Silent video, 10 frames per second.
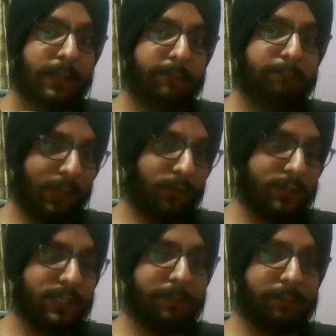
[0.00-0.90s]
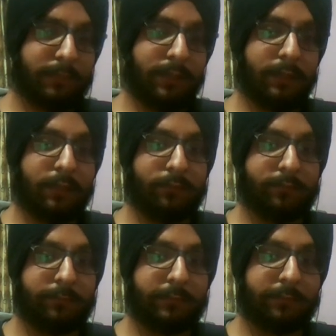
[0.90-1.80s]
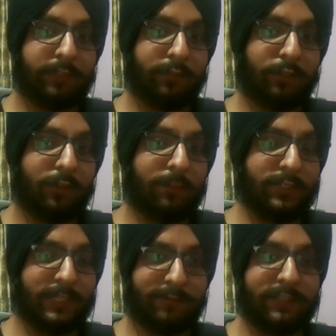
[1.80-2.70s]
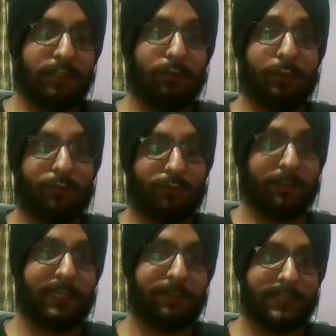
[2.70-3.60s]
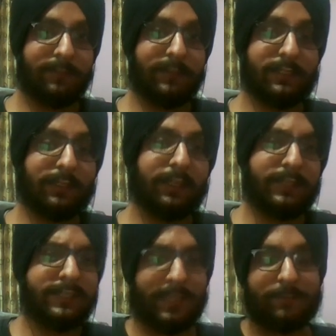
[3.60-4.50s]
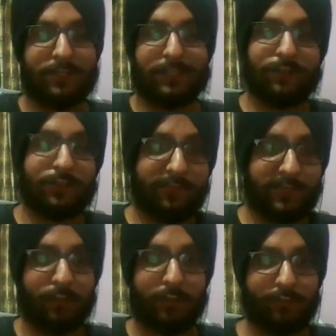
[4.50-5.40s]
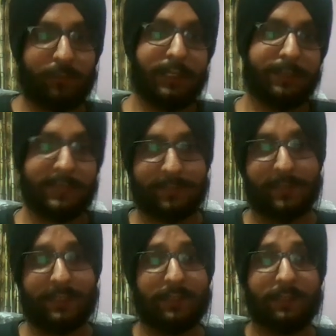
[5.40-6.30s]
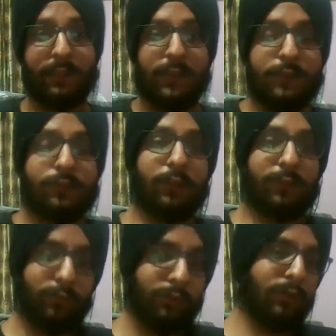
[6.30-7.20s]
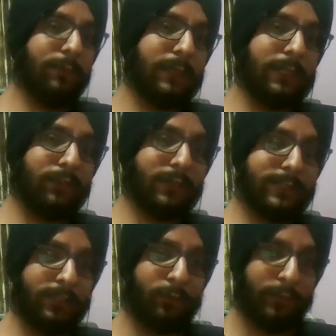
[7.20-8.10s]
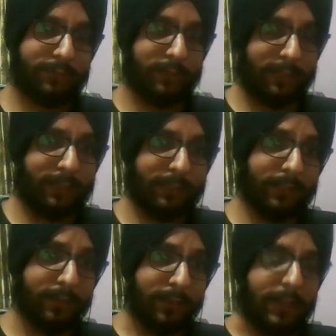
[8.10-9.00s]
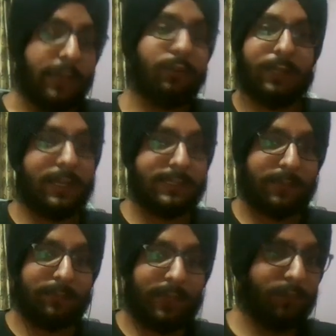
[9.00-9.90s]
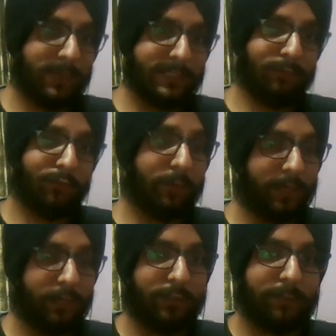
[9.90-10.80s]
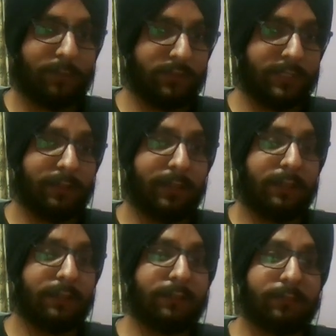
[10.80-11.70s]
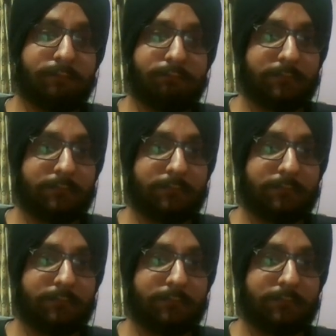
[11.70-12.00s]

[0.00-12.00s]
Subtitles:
biology projects which are going on for multiple semesters. There are CS projects also which are going for multiple semesters. So if you know a particular senior who is working in that, you can ask him, can you please involve me into that project, and